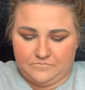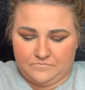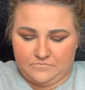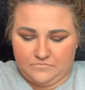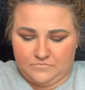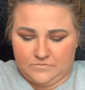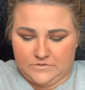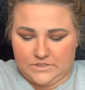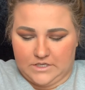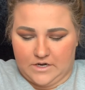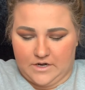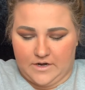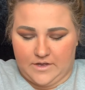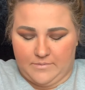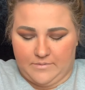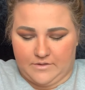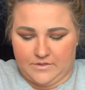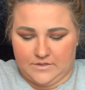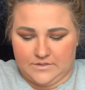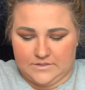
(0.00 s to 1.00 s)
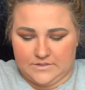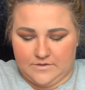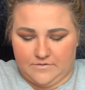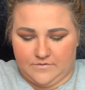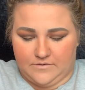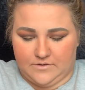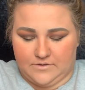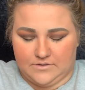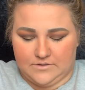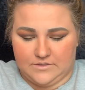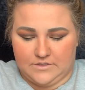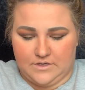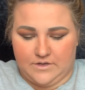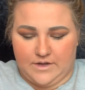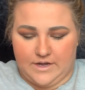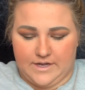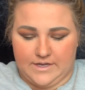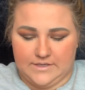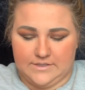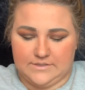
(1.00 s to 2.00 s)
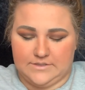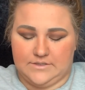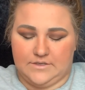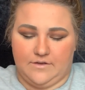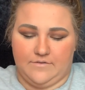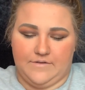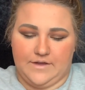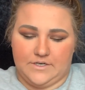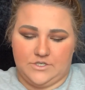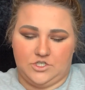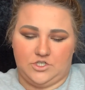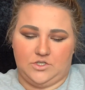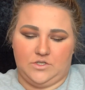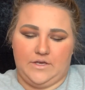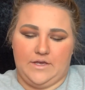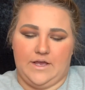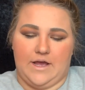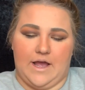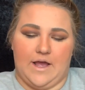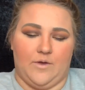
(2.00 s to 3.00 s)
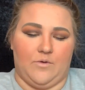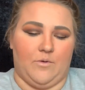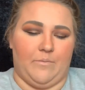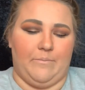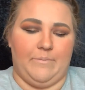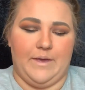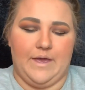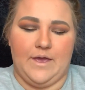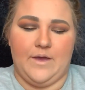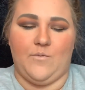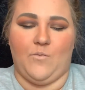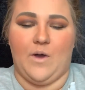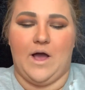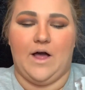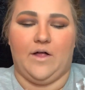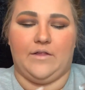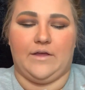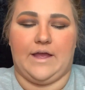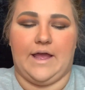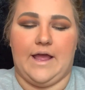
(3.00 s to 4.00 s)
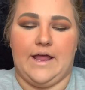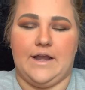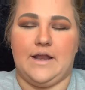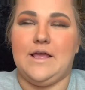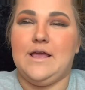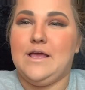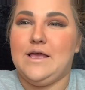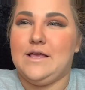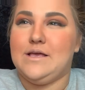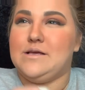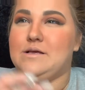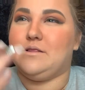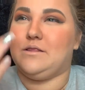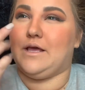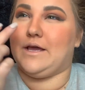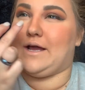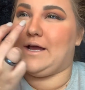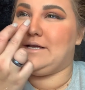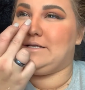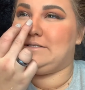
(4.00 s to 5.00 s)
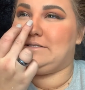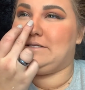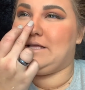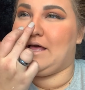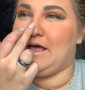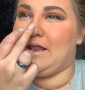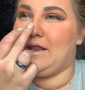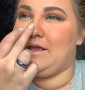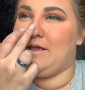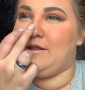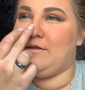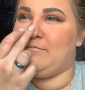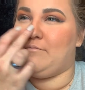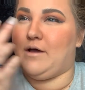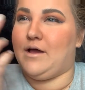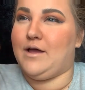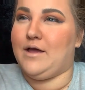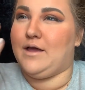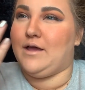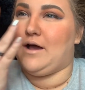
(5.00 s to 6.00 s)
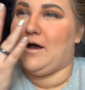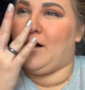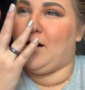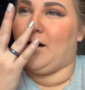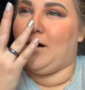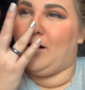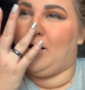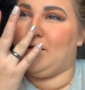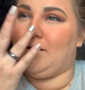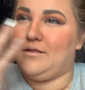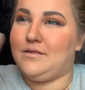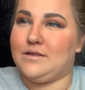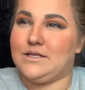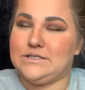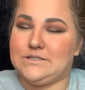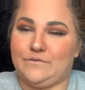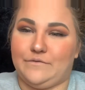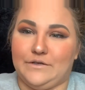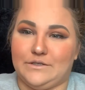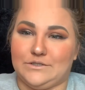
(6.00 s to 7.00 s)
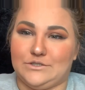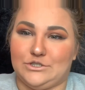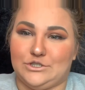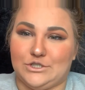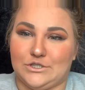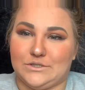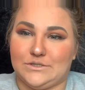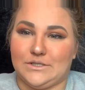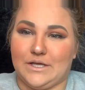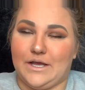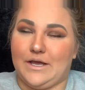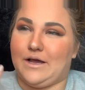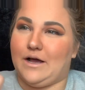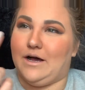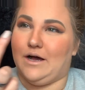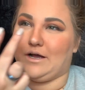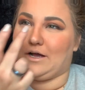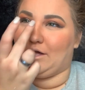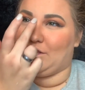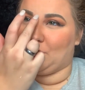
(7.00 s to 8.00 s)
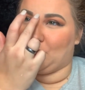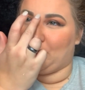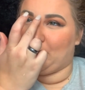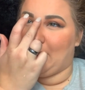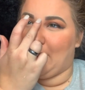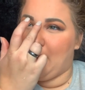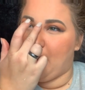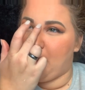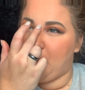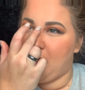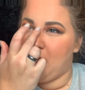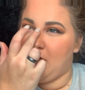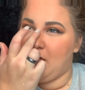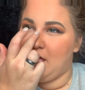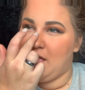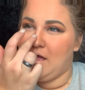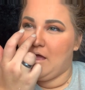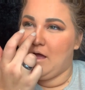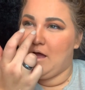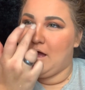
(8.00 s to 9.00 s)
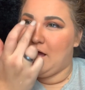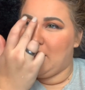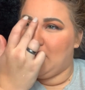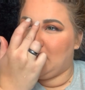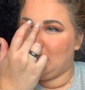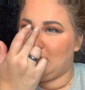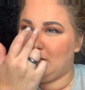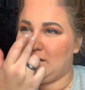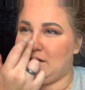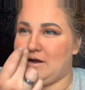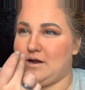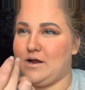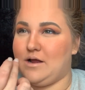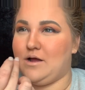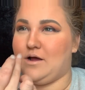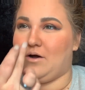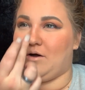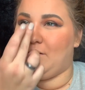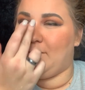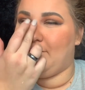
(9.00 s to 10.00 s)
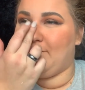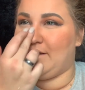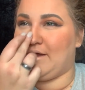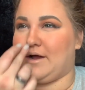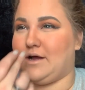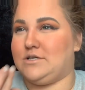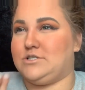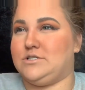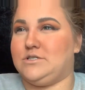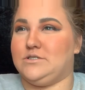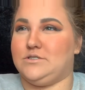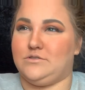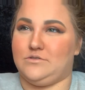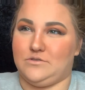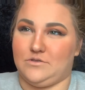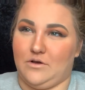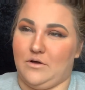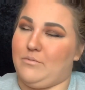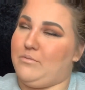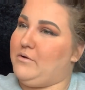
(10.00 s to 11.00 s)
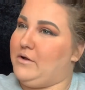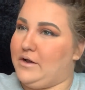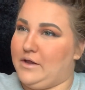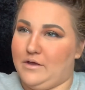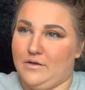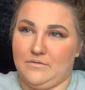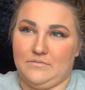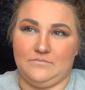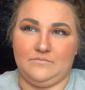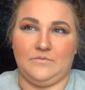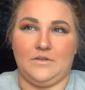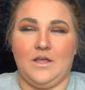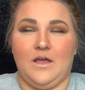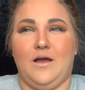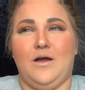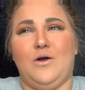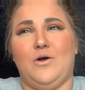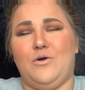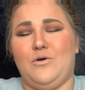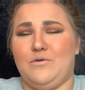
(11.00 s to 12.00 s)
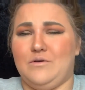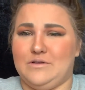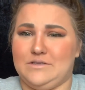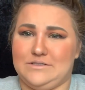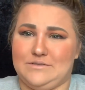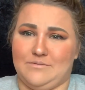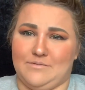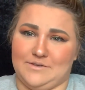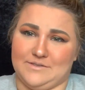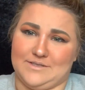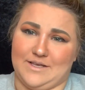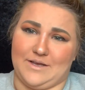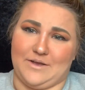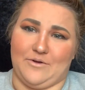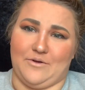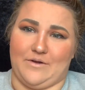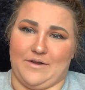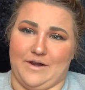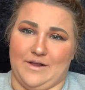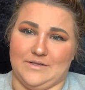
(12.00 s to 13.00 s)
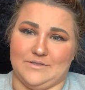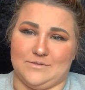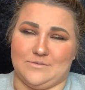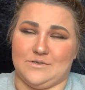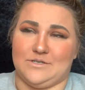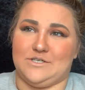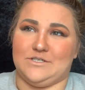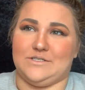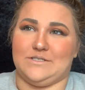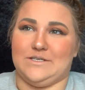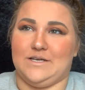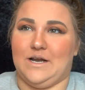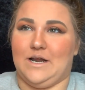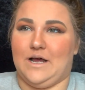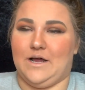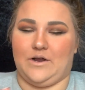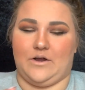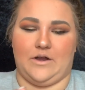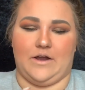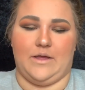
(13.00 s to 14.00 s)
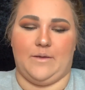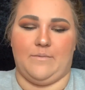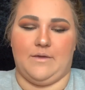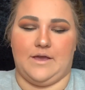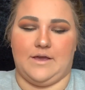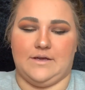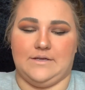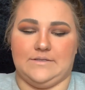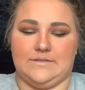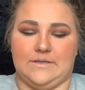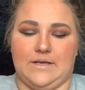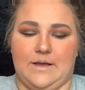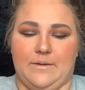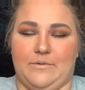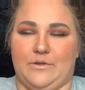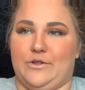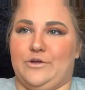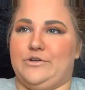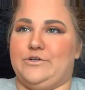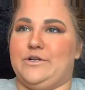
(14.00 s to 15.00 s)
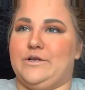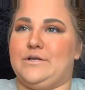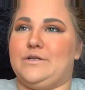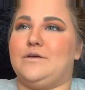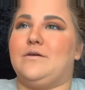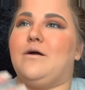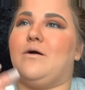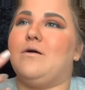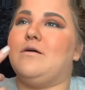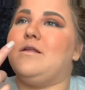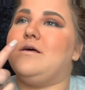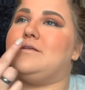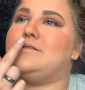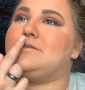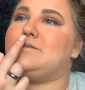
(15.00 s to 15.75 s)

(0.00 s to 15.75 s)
Sorry about the sniffles, you guys. Eventually I will be well again. Like I said in my haul, this feels just like a ColourPop highlighter. Oh my gosh, and it's so pretty. Oh, it smells like coconuts, which is not great because I'm allergic to coconuts.